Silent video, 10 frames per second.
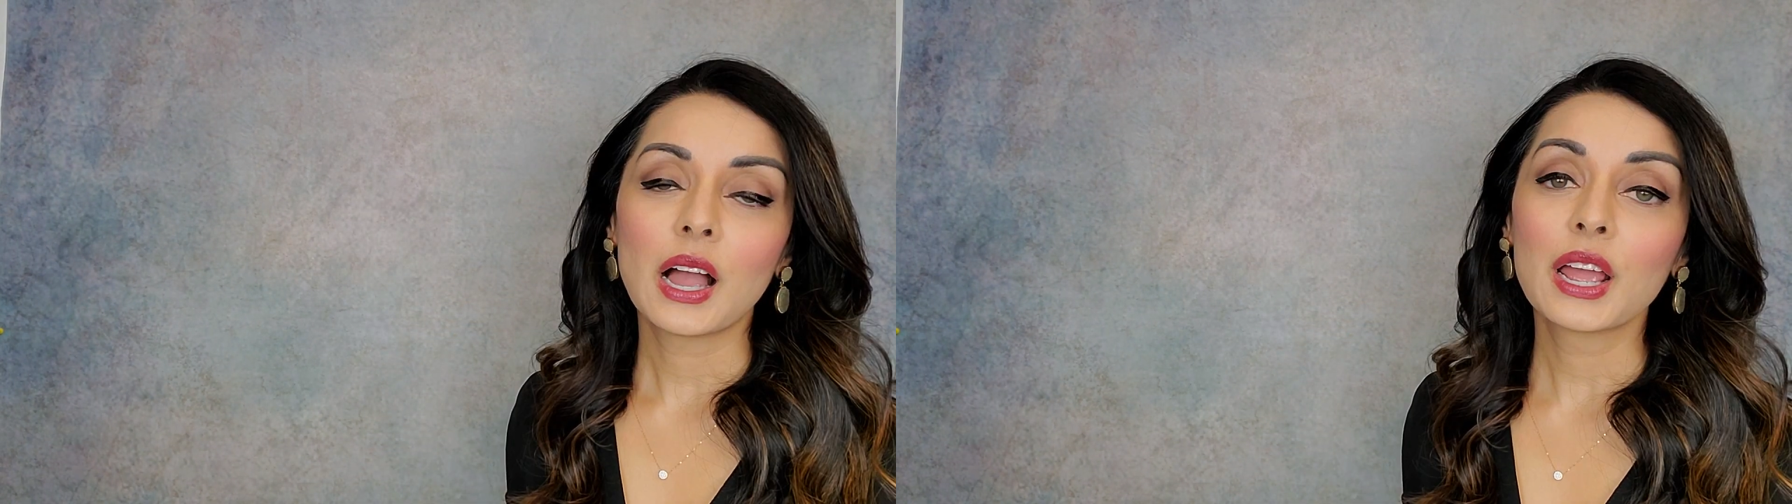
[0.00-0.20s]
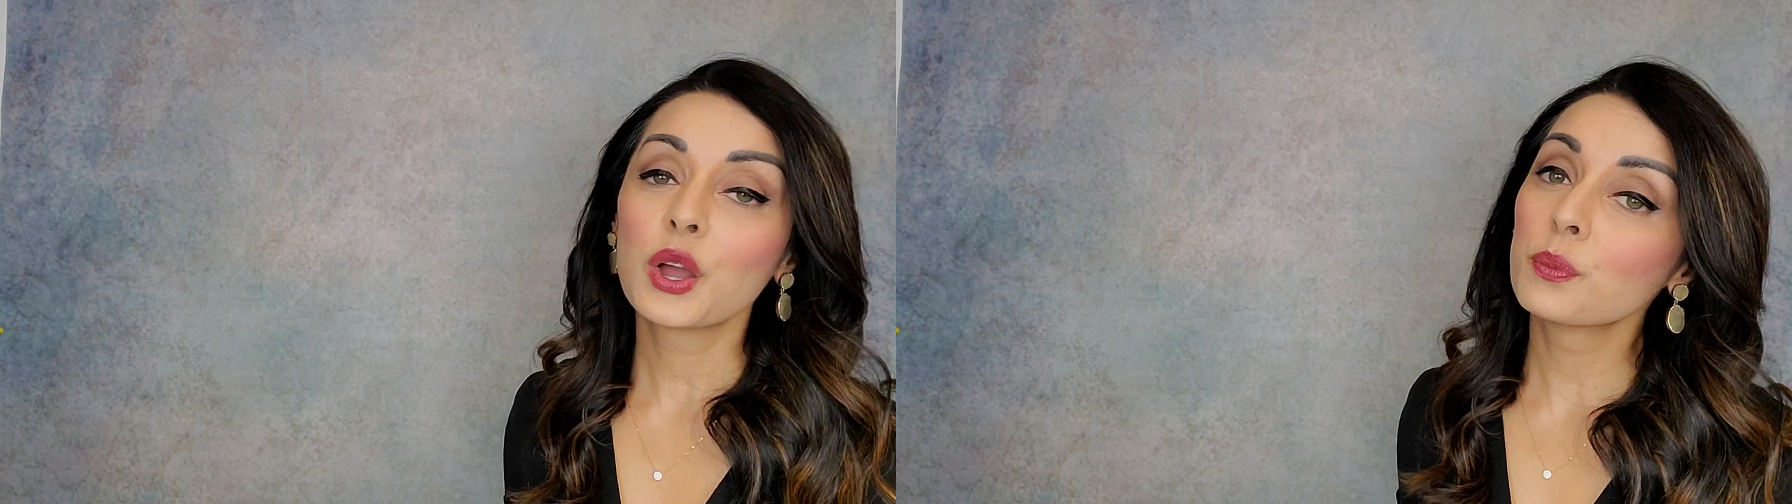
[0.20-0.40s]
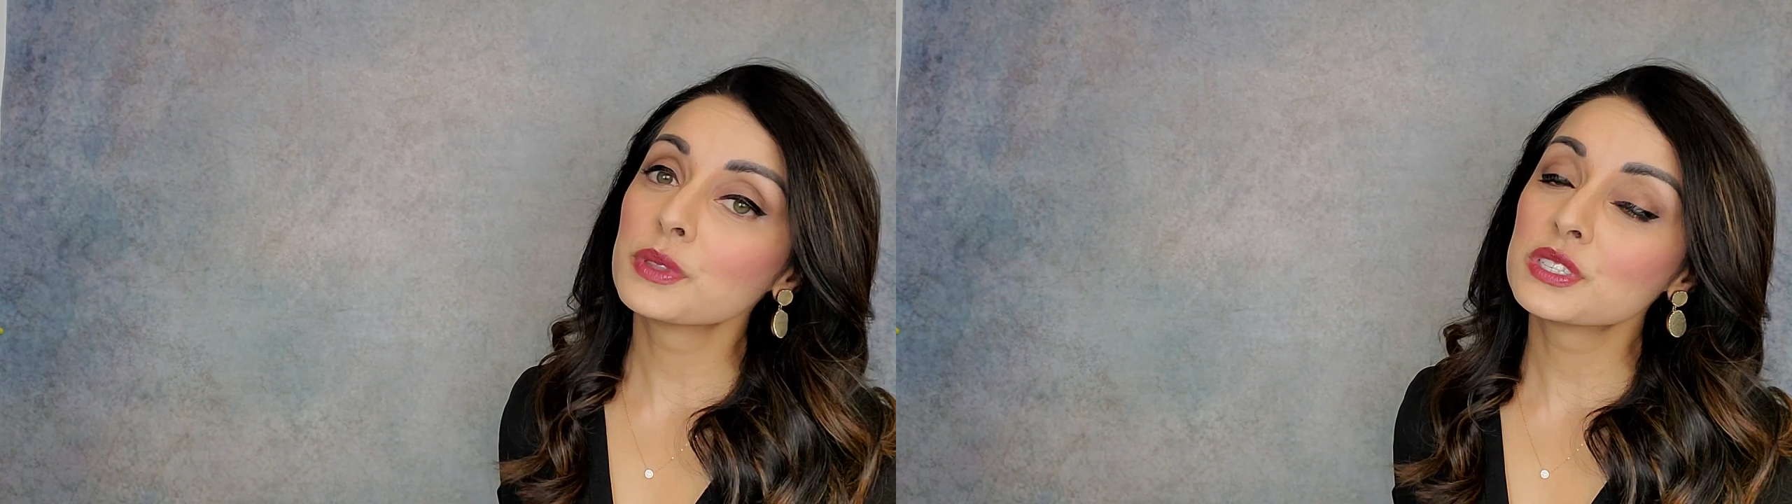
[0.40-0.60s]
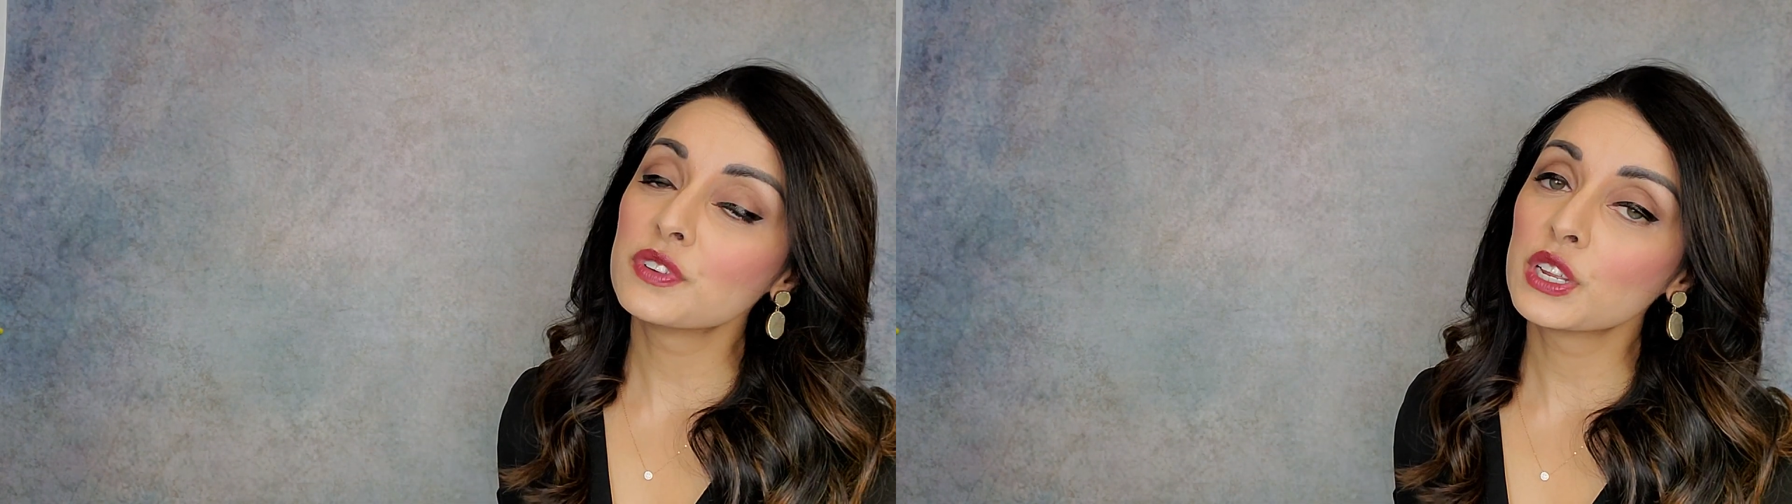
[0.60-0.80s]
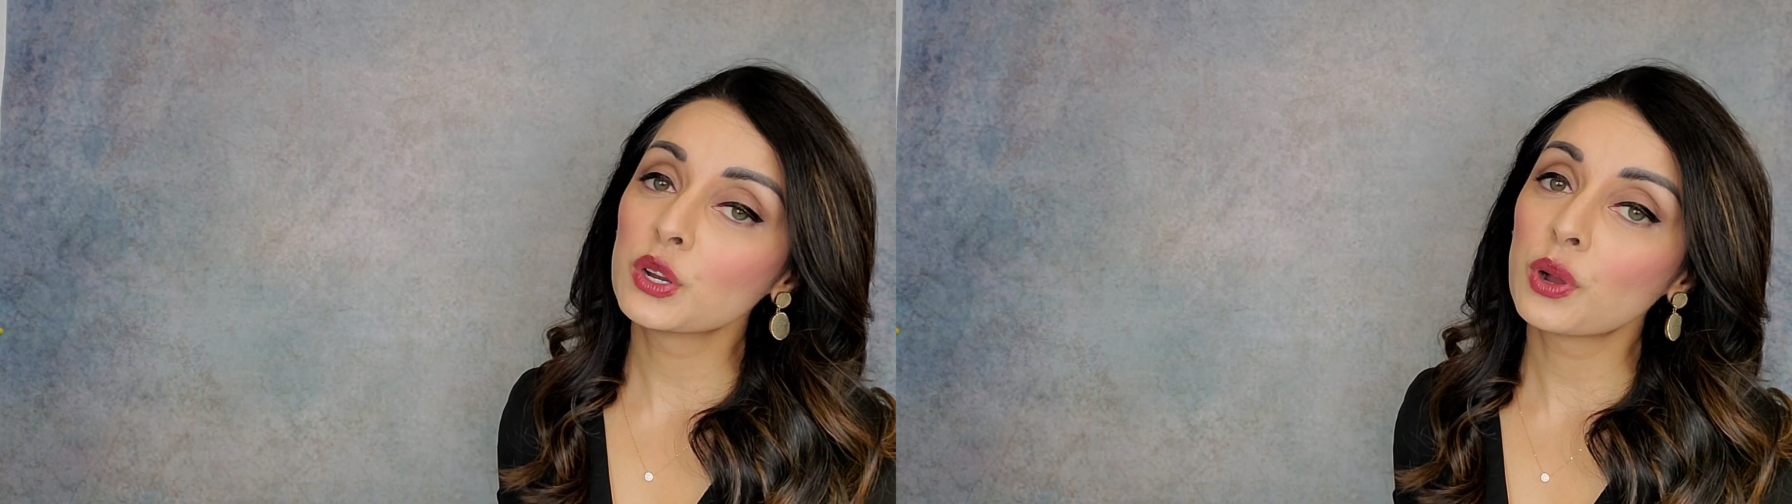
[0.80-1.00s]
I hope this
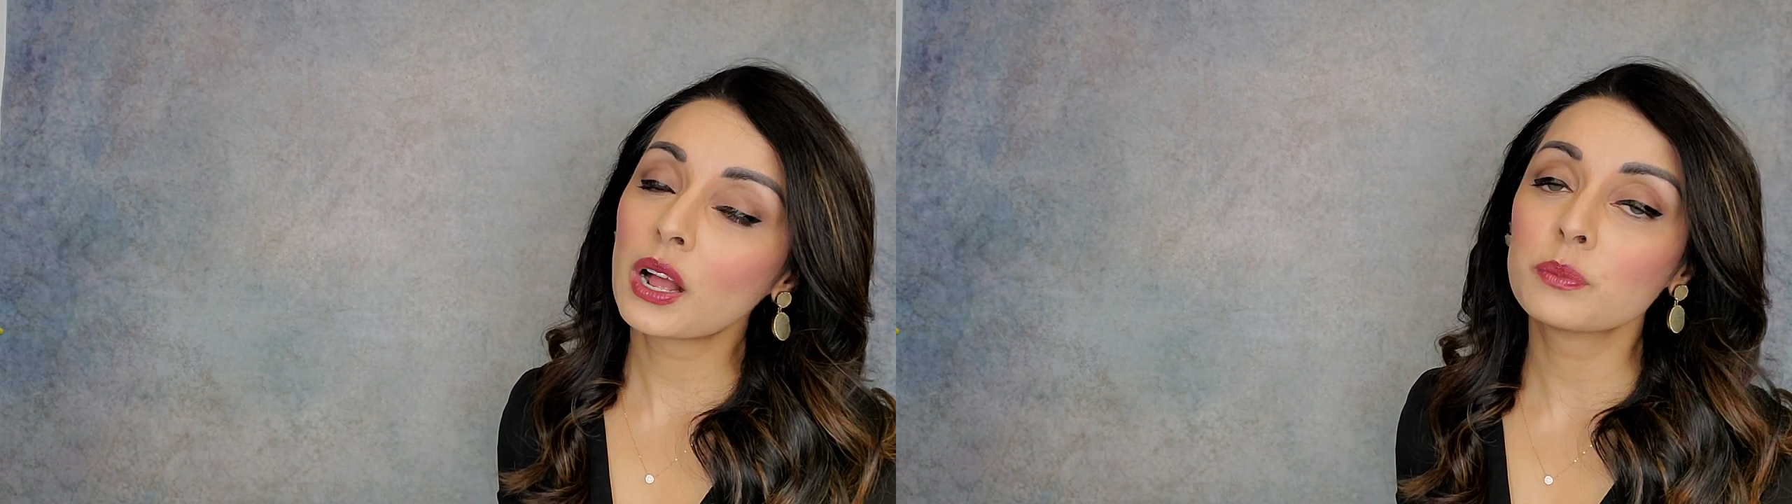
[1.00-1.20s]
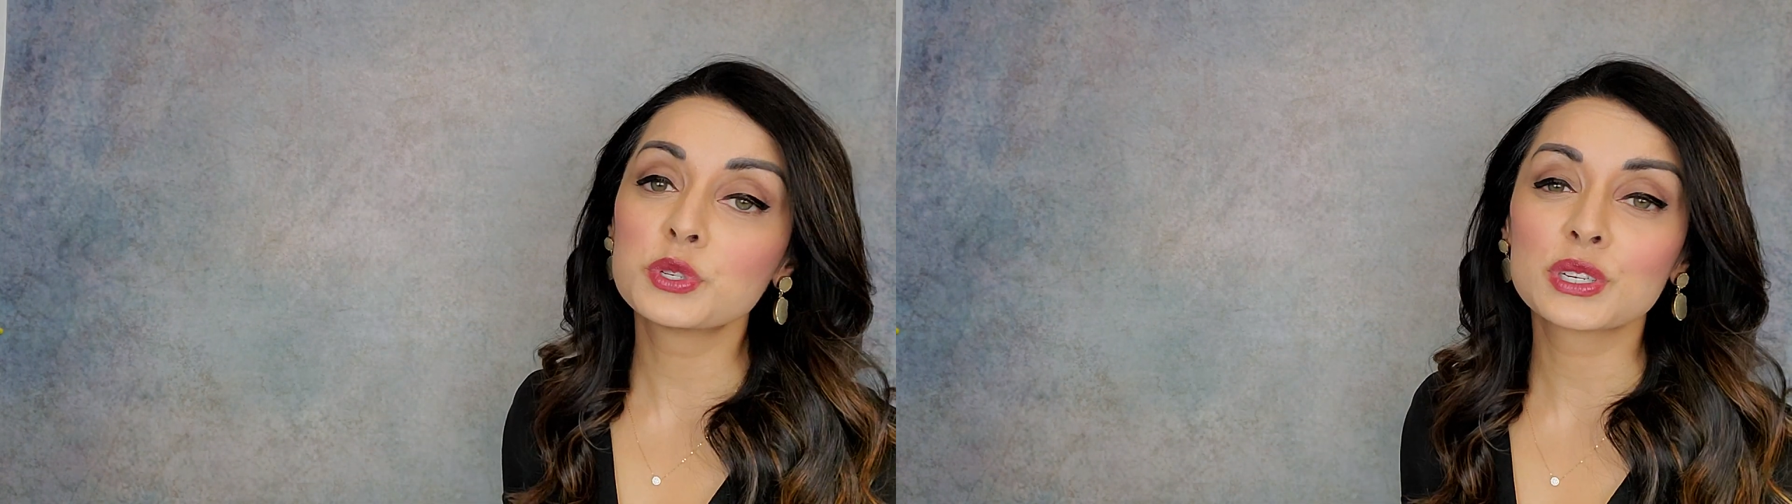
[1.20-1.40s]
video helped to